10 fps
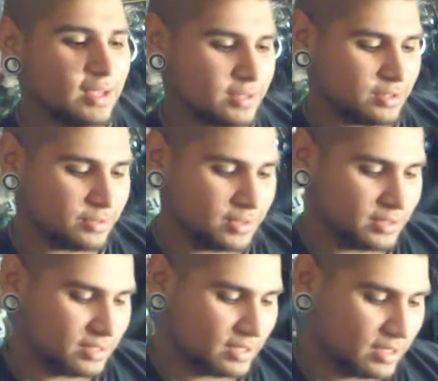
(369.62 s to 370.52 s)
It's
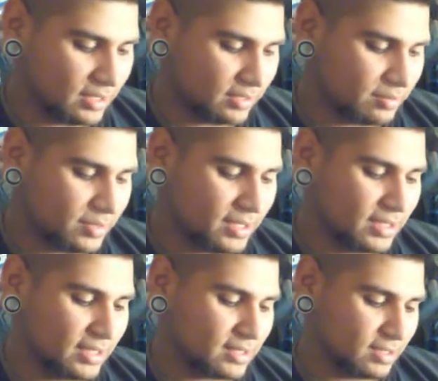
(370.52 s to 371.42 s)
always, to
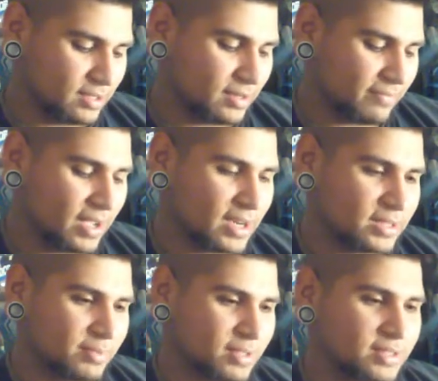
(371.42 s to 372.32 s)
me, it's a good
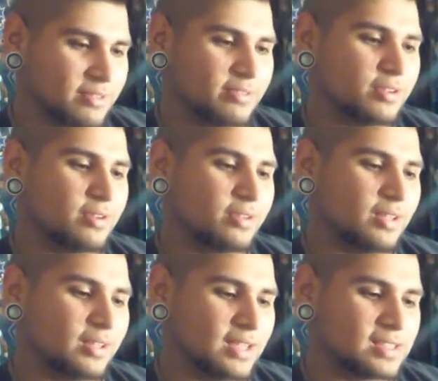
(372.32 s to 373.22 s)
advantage because even though
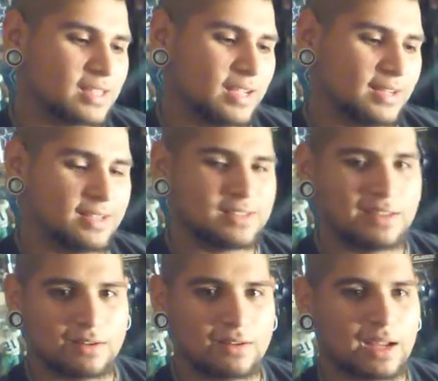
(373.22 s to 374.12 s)
the test line is a
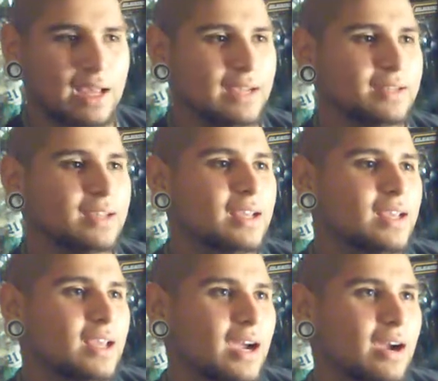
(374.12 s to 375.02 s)
little light,
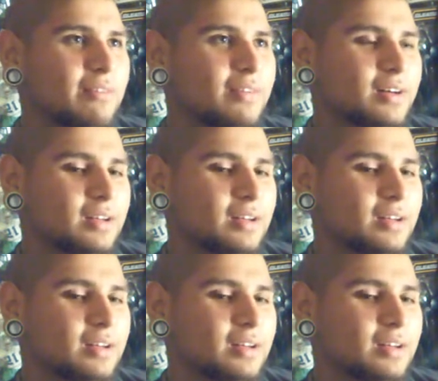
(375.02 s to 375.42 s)
I've